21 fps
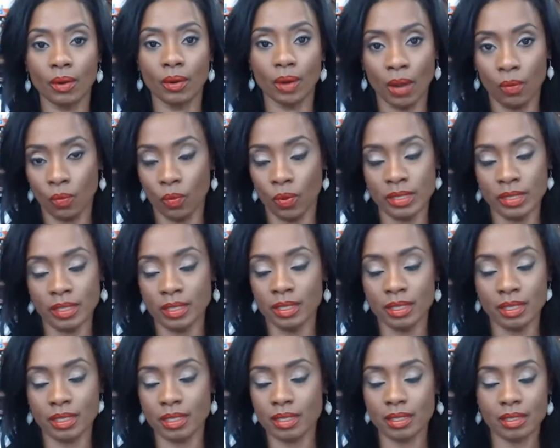I
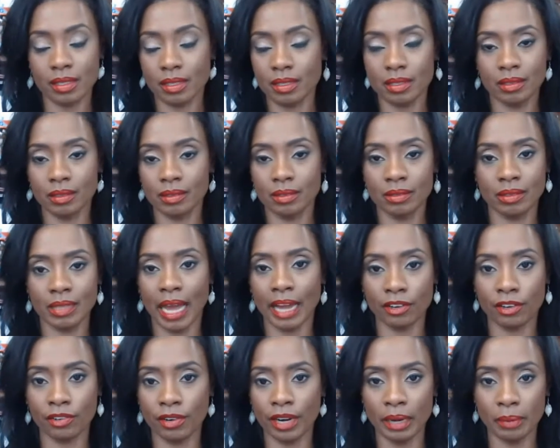wasn't
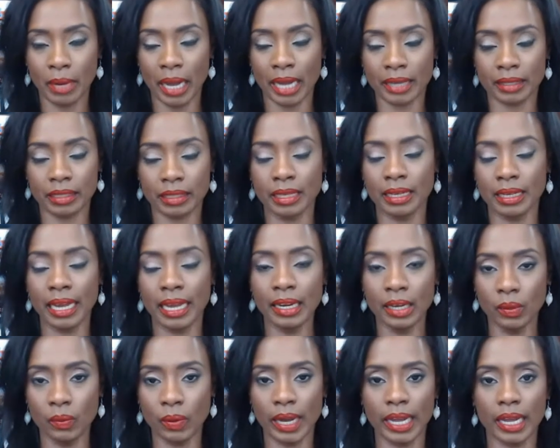that great back then
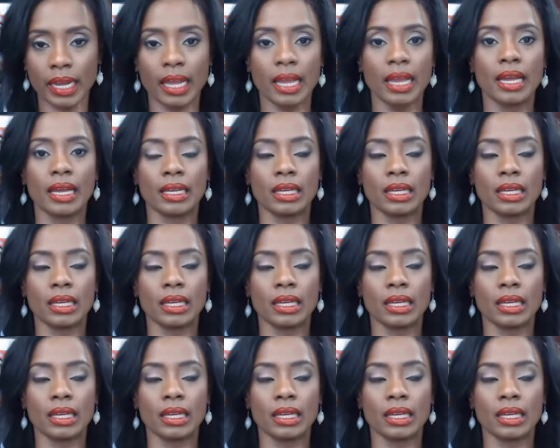anyway,